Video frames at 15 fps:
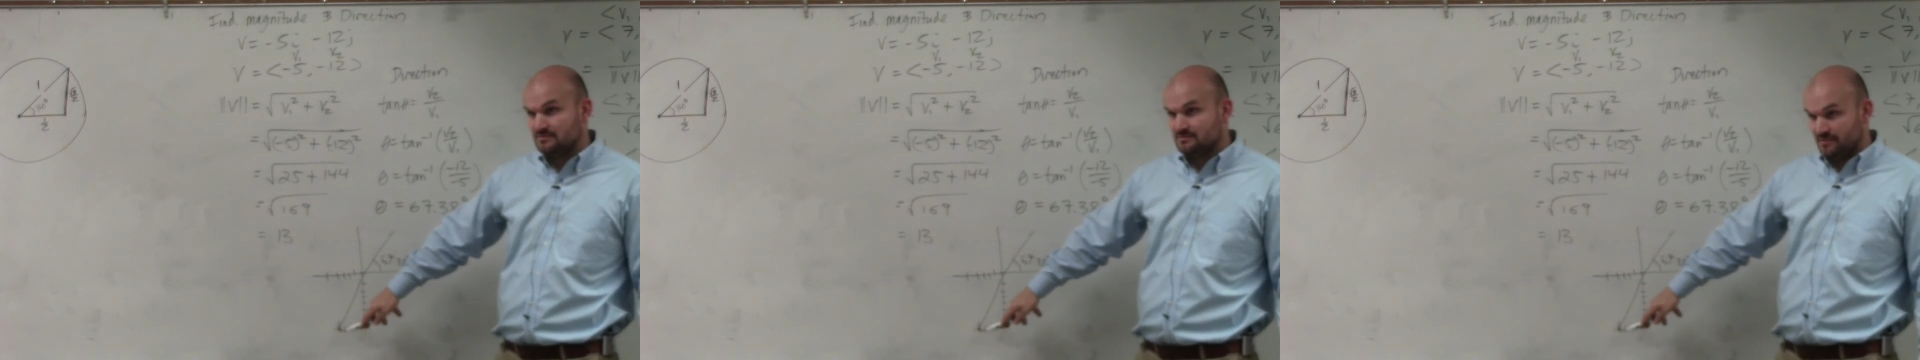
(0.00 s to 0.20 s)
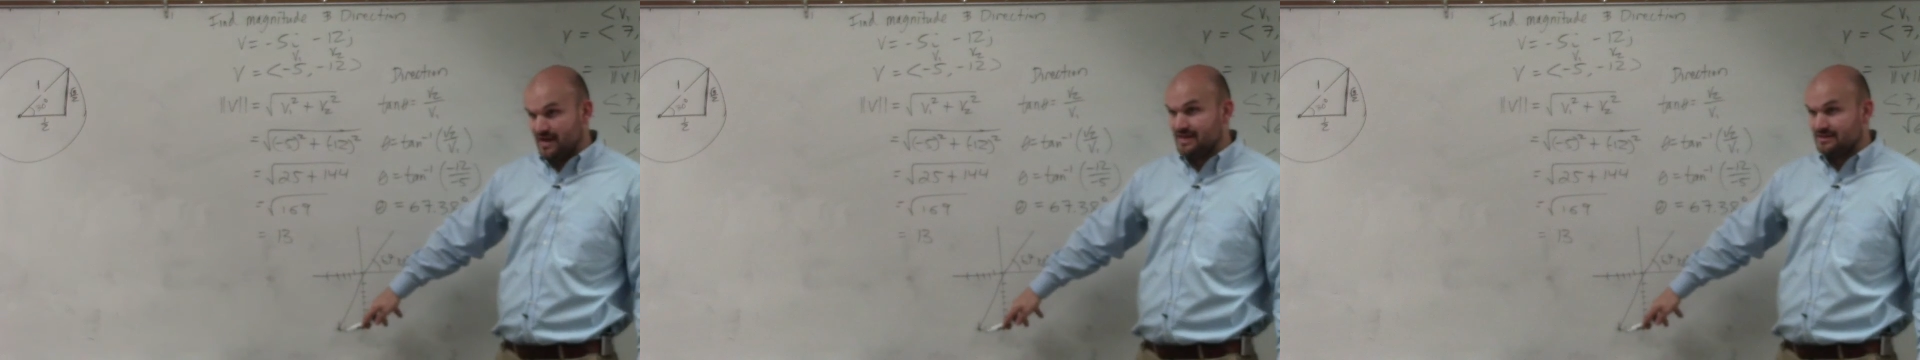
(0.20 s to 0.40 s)

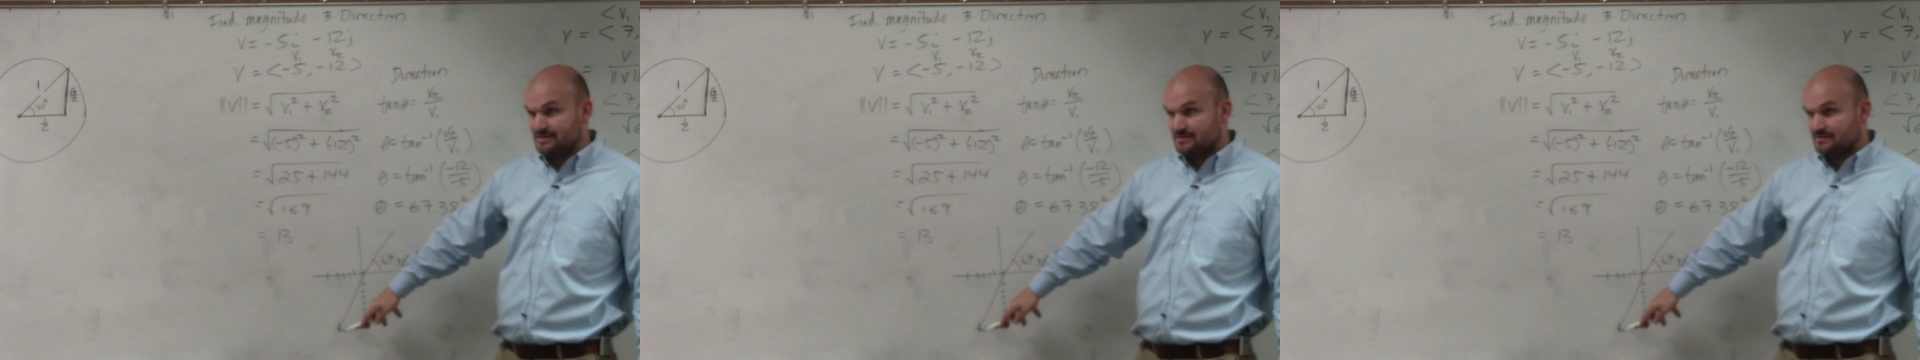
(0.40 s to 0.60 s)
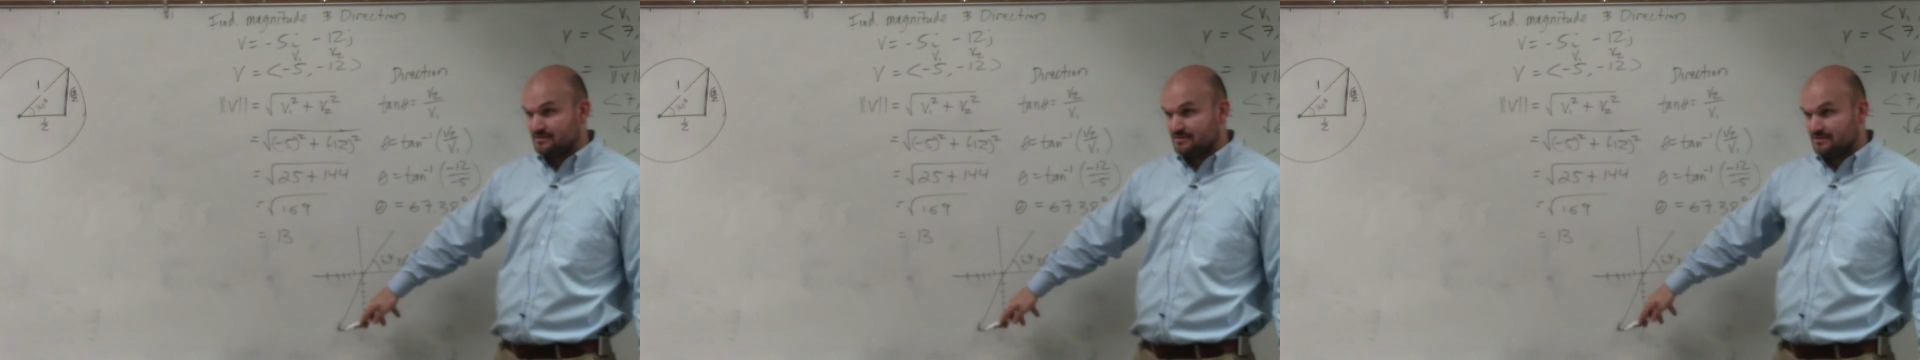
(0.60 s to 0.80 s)
right?
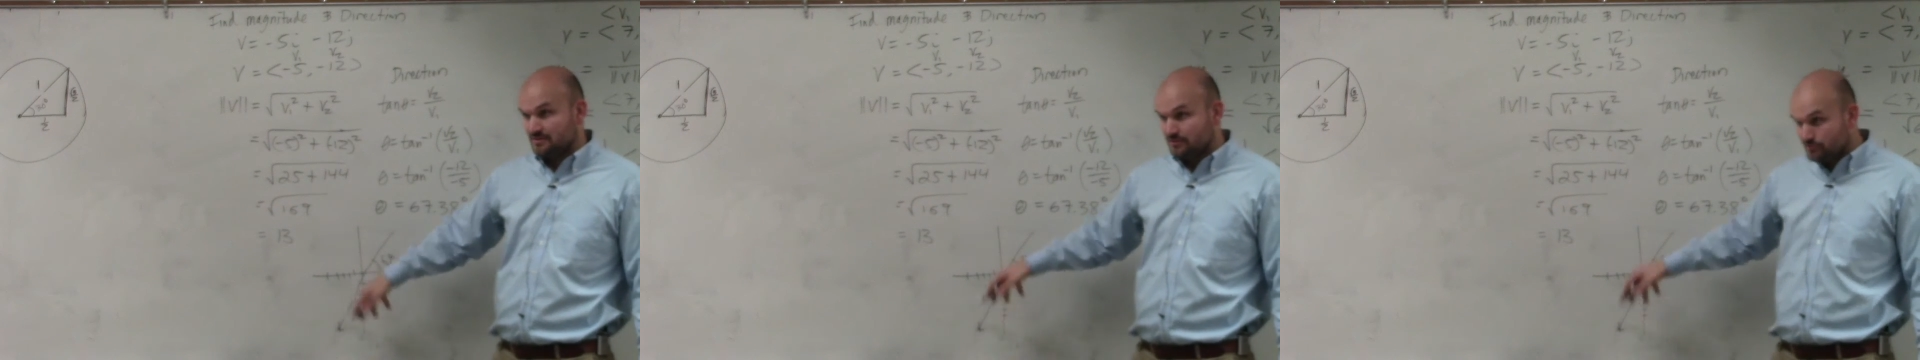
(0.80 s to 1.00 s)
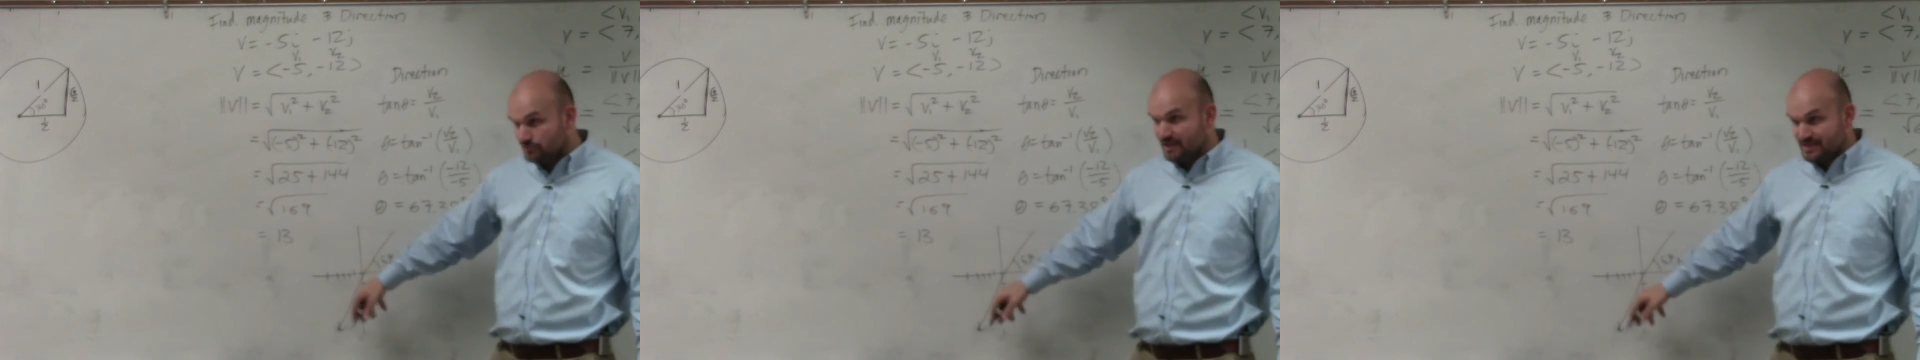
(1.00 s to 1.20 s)

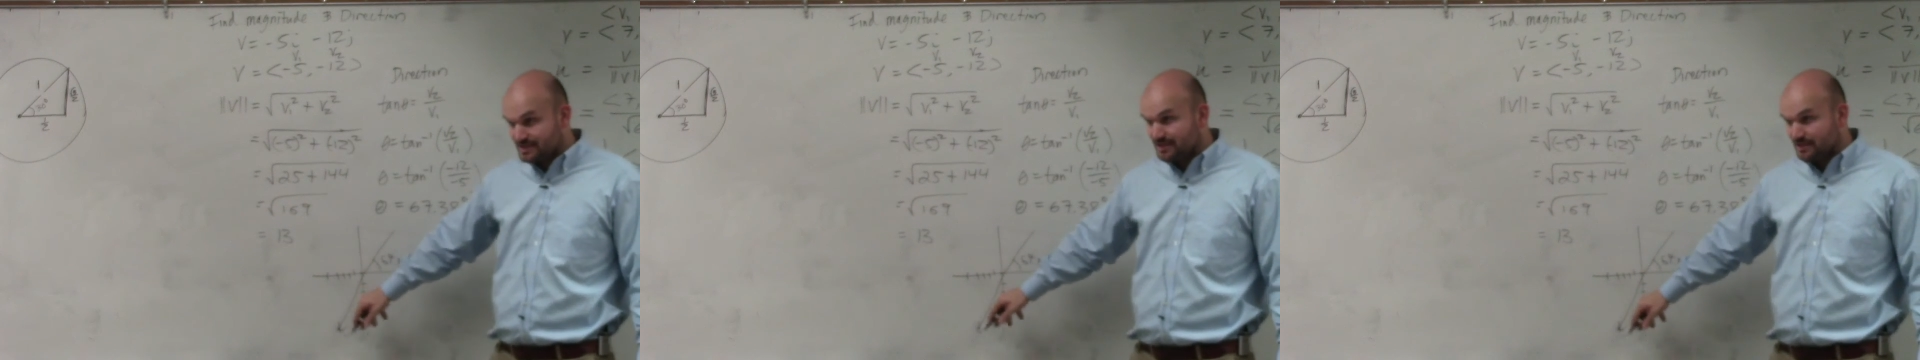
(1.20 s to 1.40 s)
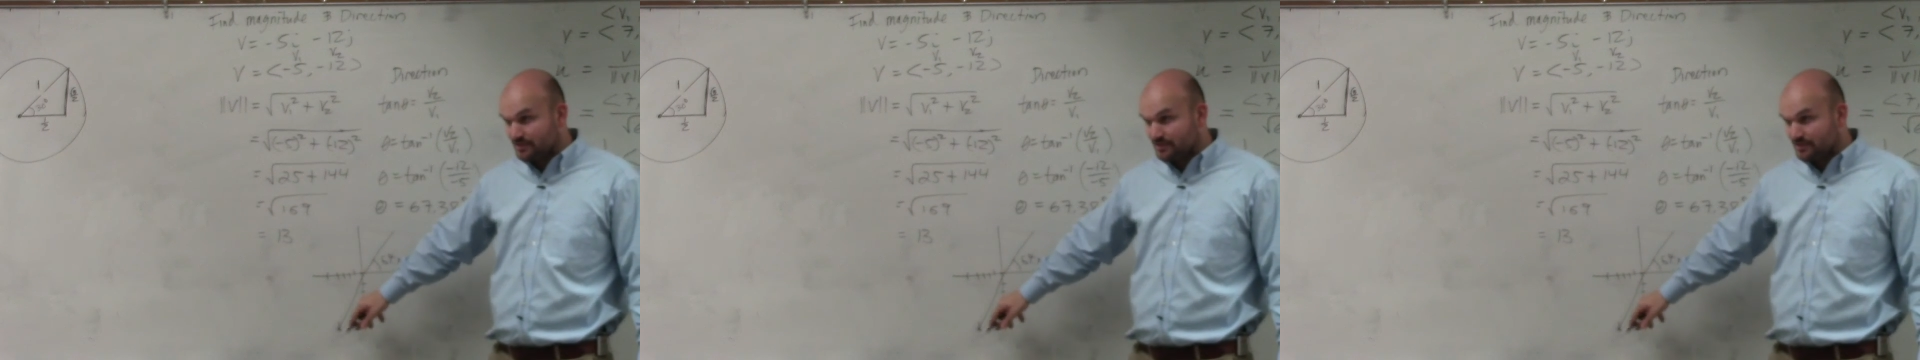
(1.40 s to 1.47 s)
You guys can